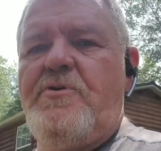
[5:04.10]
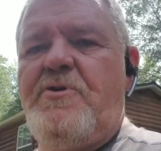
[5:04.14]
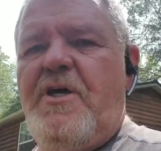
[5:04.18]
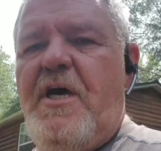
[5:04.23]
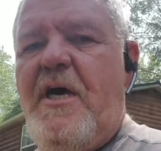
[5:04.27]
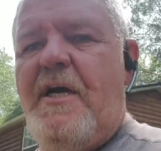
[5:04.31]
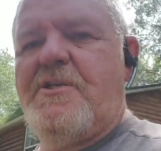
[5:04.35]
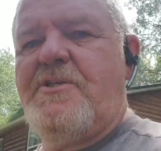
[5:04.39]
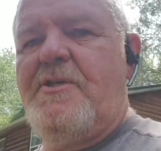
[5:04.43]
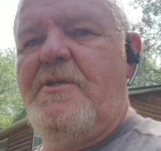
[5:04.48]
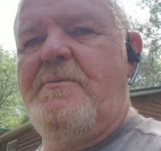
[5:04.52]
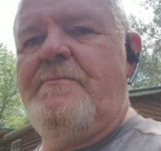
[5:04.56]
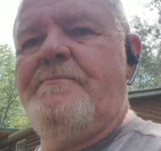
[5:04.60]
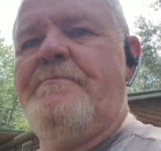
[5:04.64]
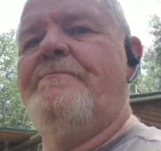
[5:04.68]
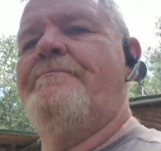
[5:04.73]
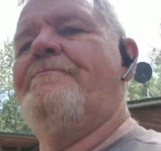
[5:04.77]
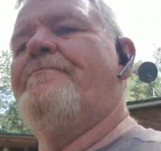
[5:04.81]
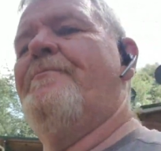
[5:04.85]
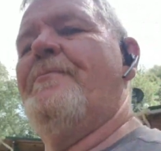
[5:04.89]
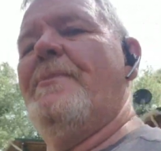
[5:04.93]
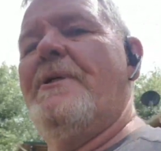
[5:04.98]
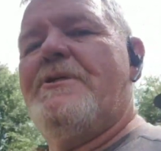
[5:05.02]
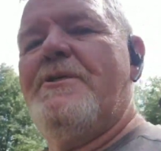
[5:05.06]
injection,
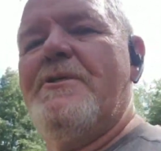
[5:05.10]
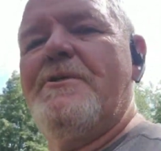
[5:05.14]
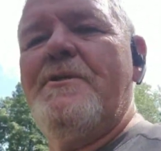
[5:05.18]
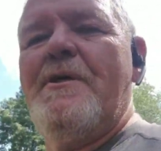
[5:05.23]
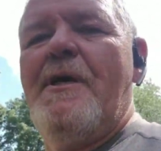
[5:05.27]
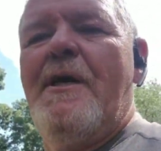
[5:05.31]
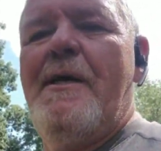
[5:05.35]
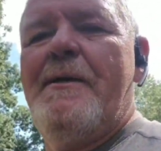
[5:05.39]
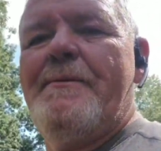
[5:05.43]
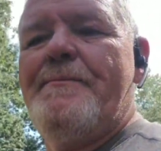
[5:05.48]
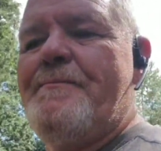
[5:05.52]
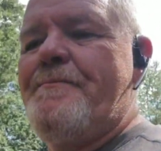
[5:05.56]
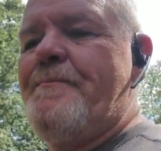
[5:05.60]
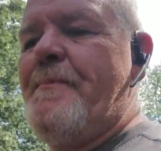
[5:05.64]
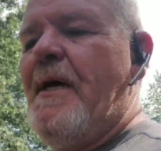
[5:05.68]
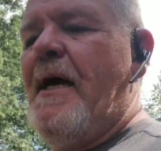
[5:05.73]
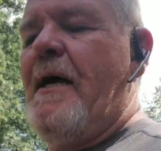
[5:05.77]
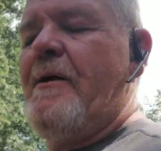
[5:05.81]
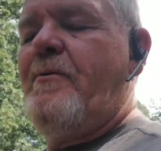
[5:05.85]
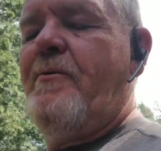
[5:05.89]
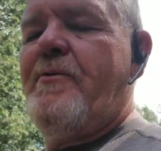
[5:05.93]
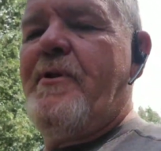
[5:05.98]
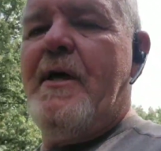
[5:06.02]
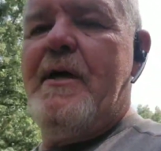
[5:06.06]
which is not,
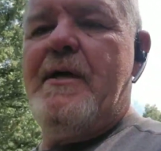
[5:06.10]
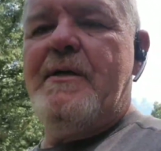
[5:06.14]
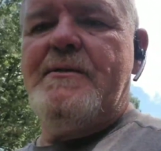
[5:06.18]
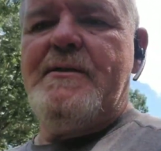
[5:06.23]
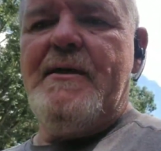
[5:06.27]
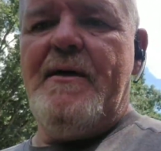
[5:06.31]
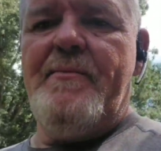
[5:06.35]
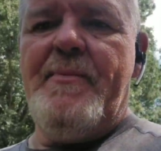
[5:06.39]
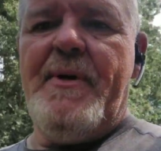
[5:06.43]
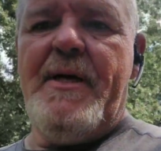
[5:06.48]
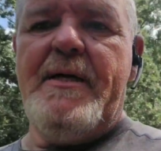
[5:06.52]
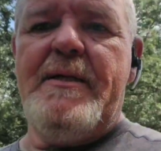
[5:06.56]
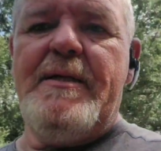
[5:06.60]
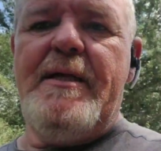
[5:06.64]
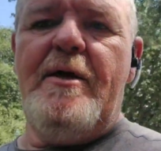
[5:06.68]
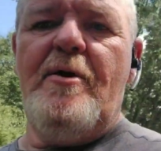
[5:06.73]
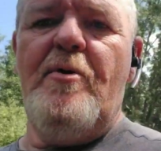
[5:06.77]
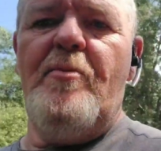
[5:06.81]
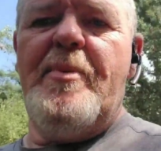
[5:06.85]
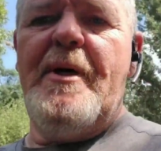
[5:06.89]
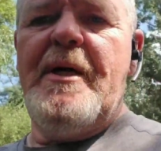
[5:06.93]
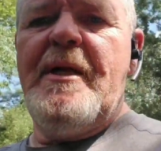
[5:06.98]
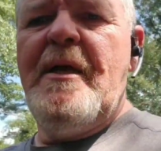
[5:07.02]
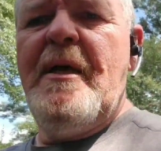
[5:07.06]
I don't think it's that big a
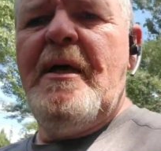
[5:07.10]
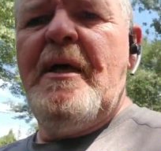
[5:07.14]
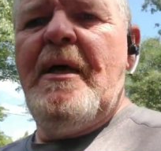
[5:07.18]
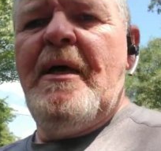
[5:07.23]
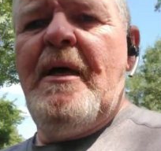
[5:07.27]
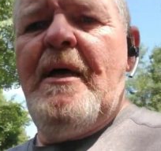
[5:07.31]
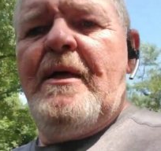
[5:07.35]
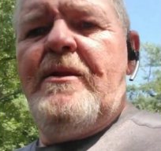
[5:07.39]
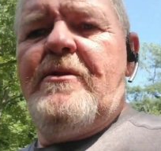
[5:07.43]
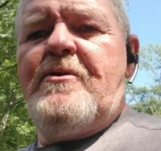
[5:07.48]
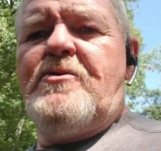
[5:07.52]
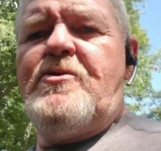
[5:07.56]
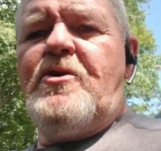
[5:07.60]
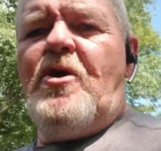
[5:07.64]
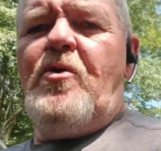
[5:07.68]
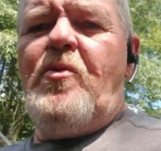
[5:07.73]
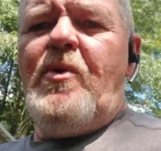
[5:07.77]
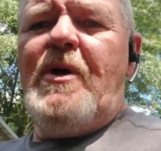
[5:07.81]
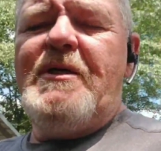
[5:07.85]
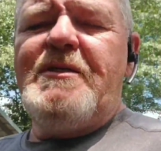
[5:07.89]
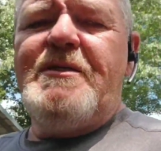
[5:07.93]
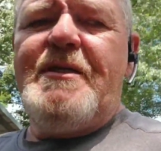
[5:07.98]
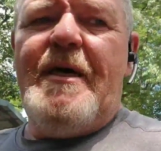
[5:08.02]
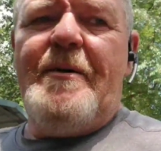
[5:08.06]
deal, but there's
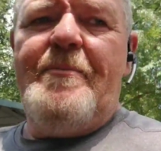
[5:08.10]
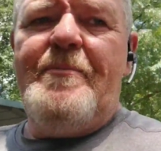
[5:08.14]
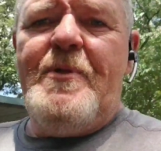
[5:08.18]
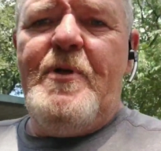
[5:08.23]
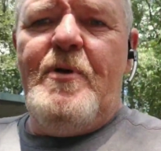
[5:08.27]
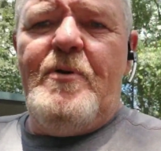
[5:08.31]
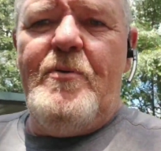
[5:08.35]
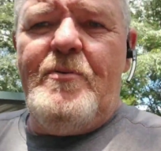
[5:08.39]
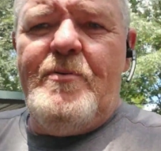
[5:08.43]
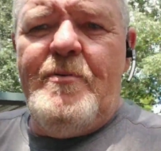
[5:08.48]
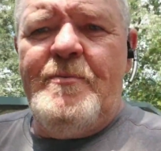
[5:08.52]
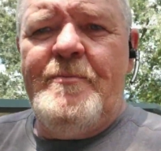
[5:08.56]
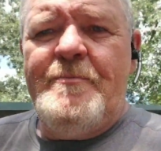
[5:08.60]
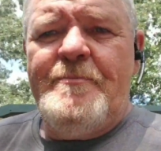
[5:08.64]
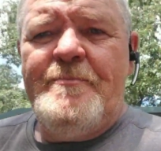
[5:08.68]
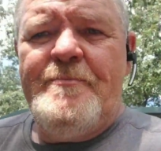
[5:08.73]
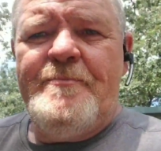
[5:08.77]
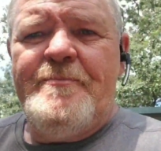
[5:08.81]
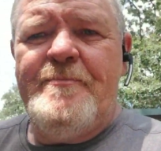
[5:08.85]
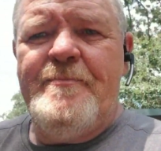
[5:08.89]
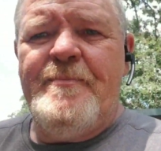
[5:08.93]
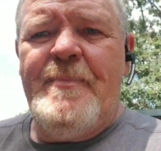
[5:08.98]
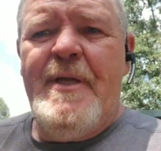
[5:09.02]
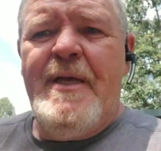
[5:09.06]
always them little
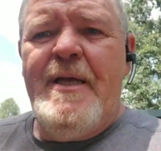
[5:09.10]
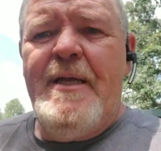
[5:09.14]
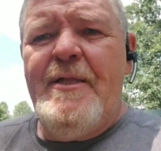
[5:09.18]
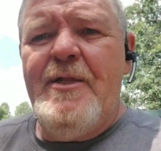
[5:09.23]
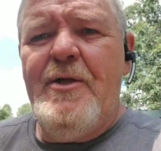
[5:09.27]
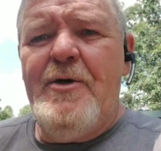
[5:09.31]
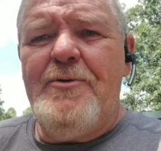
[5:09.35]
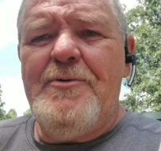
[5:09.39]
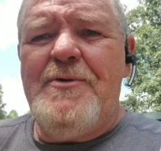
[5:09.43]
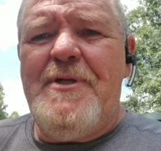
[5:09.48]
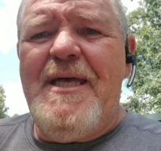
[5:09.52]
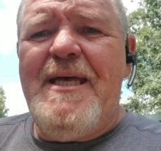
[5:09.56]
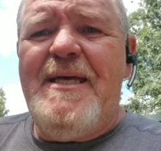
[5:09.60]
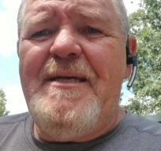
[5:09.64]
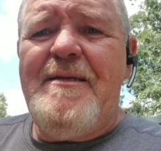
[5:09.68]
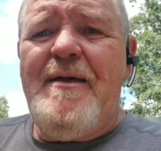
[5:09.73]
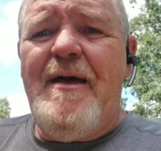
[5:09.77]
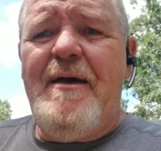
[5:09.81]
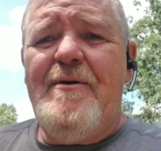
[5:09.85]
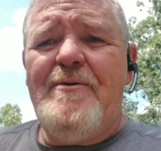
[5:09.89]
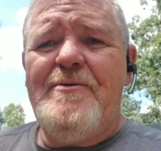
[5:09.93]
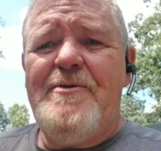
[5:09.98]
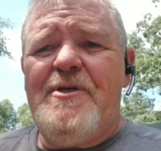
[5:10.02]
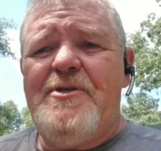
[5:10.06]

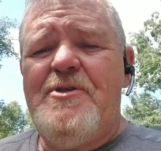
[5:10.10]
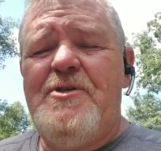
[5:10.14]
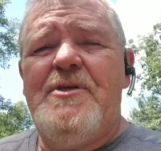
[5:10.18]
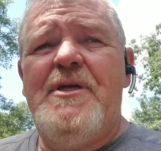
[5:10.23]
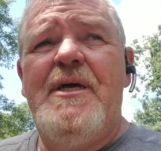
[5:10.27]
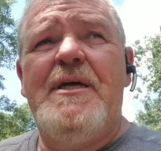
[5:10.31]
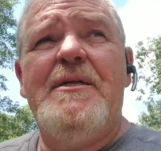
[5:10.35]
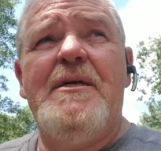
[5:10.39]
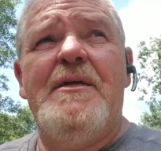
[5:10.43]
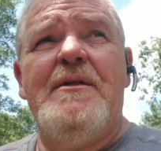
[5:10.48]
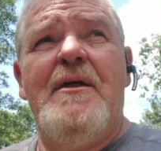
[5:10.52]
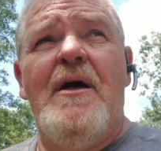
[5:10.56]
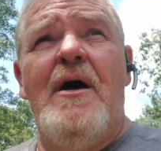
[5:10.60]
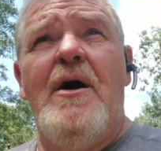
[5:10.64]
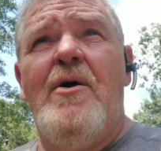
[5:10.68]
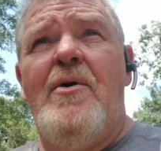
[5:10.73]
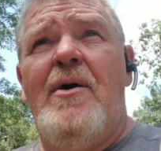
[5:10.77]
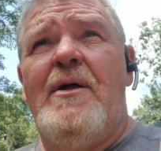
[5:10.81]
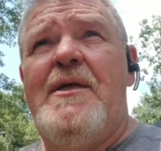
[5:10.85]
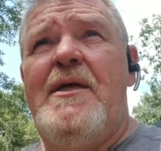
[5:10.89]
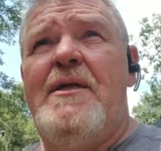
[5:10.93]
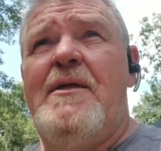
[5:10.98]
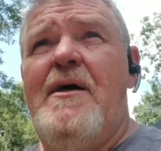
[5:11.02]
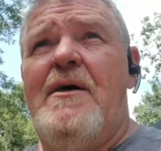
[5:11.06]
details that you need to
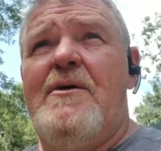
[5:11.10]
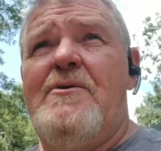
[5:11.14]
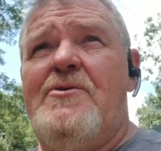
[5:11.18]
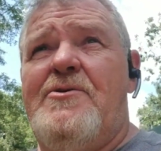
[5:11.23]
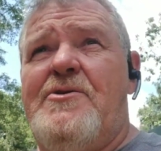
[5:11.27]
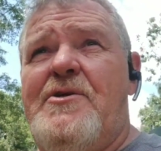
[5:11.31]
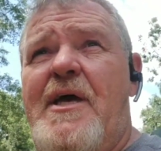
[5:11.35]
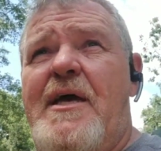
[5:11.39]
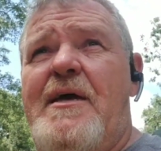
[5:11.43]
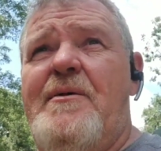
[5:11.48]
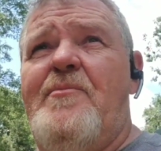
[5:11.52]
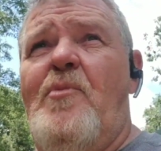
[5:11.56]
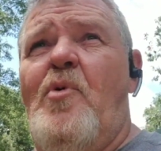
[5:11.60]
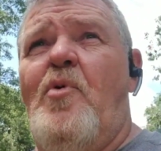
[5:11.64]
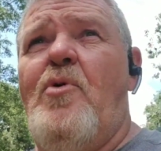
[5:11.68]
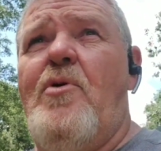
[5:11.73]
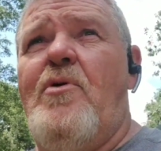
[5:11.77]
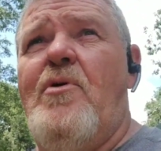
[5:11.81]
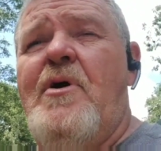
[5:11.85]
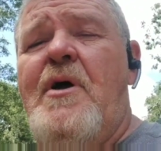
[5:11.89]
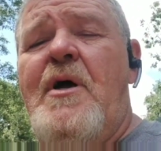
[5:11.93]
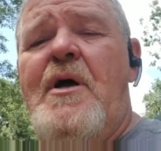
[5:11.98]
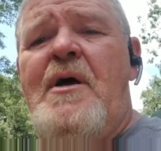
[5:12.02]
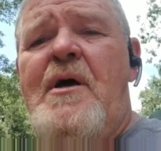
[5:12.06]
know. I need to understand
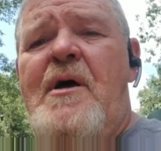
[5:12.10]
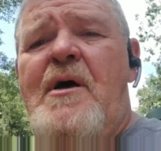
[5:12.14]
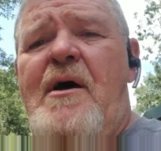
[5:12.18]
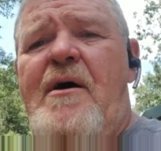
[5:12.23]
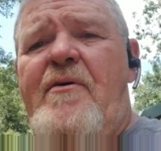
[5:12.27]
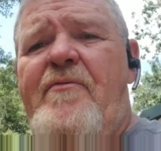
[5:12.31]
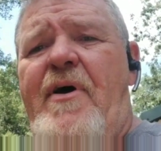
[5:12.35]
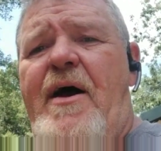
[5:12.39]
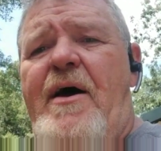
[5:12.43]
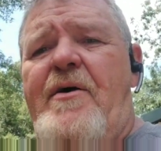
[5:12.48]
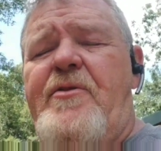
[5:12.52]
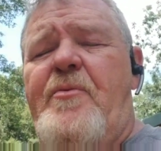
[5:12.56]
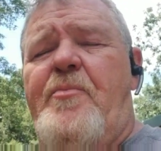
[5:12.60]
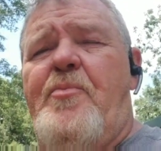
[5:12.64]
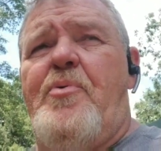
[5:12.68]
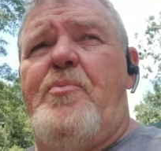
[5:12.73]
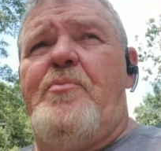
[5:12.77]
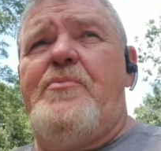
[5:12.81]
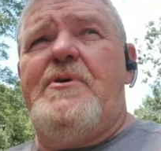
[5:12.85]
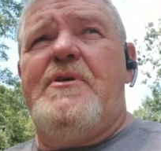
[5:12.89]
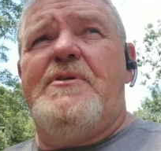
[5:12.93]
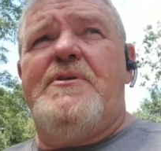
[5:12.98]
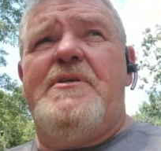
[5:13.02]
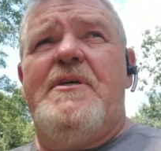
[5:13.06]
more of how
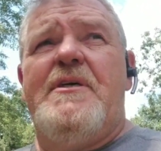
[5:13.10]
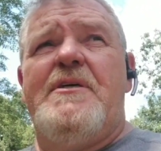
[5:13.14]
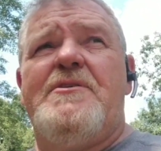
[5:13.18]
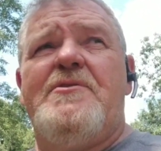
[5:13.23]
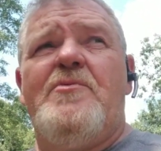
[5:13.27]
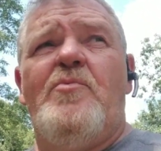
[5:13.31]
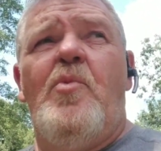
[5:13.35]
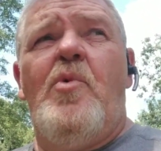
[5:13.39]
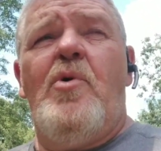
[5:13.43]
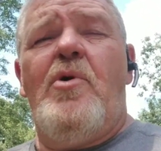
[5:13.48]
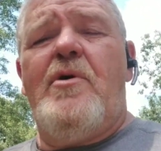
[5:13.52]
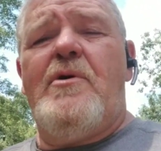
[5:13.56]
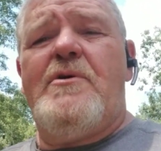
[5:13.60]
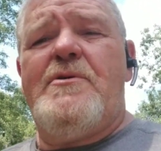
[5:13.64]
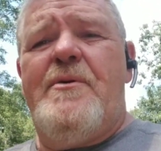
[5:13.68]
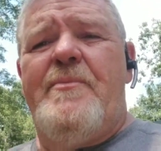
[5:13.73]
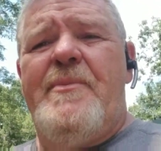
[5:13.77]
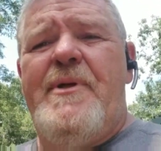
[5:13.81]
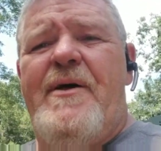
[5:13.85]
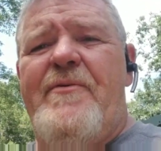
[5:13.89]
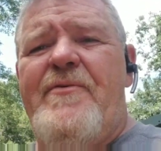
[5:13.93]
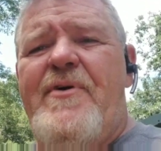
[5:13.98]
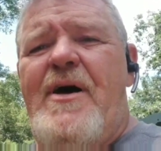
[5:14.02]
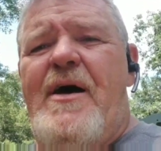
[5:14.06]
the system works. I
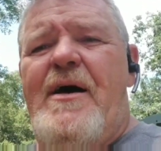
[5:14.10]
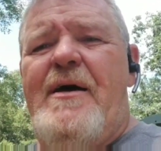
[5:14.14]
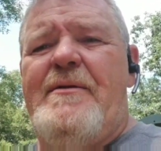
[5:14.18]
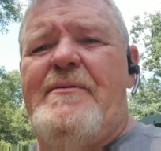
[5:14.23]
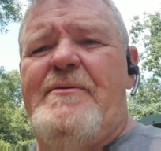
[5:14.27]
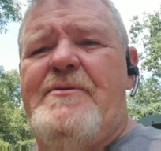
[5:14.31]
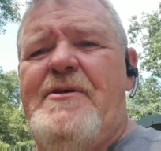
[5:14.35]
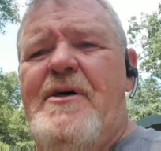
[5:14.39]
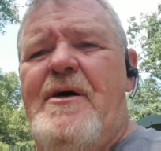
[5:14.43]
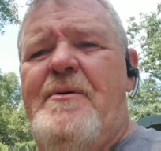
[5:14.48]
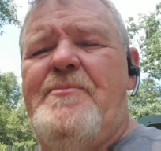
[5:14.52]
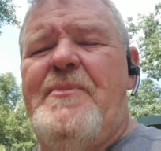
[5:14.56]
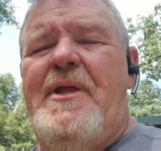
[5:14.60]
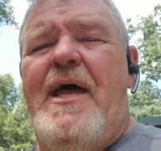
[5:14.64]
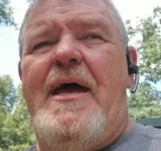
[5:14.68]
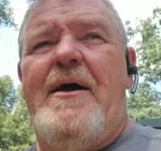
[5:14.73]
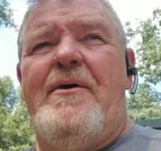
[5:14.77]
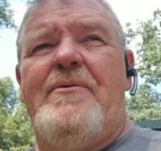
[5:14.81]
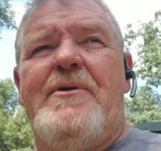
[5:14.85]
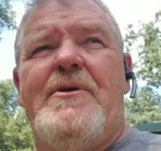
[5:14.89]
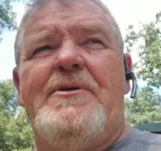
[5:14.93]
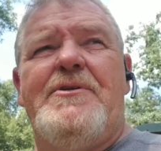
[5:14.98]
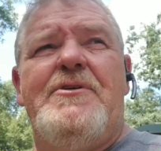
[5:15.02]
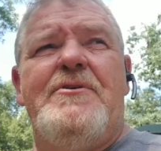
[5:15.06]
mean, I've got some
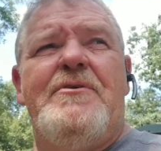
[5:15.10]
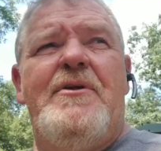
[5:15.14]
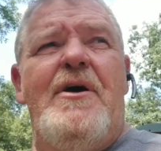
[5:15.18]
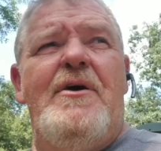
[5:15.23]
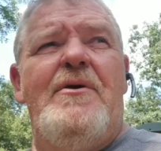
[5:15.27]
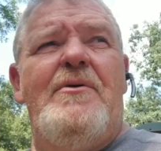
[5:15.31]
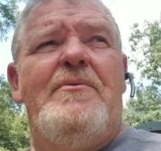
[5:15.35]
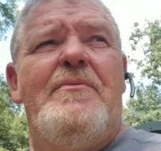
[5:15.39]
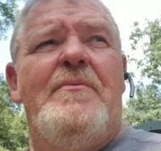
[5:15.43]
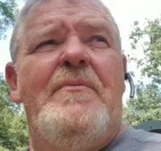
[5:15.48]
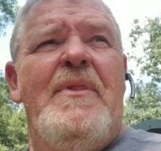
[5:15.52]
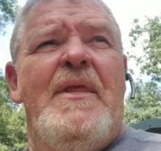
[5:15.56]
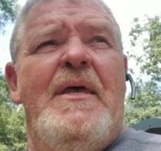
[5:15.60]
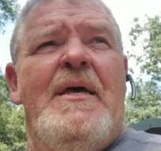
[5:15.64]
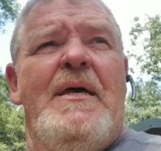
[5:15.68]
down that, you know,